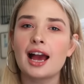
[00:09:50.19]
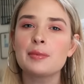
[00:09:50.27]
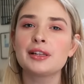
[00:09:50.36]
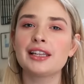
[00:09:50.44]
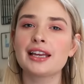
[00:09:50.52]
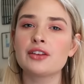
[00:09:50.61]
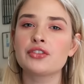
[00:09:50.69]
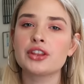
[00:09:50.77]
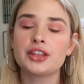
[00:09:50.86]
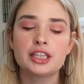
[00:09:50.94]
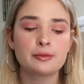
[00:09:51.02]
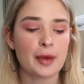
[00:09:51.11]
I believe
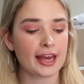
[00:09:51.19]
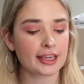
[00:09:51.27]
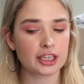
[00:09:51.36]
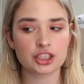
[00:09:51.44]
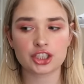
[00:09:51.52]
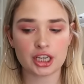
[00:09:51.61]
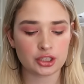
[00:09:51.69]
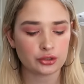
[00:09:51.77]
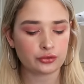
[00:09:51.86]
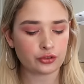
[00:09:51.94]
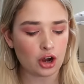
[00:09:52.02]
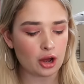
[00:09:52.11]
this package is
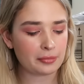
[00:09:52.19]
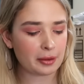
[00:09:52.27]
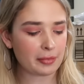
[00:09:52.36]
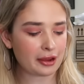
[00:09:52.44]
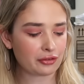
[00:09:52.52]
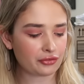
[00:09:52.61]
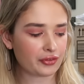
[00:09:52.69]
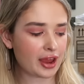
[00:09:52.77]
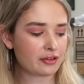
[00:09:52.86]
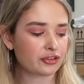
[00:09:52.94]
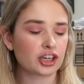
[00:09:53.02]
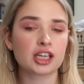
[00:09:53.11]
from my
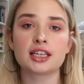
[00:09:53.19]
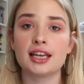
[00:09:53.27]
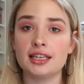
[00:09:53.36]
favorite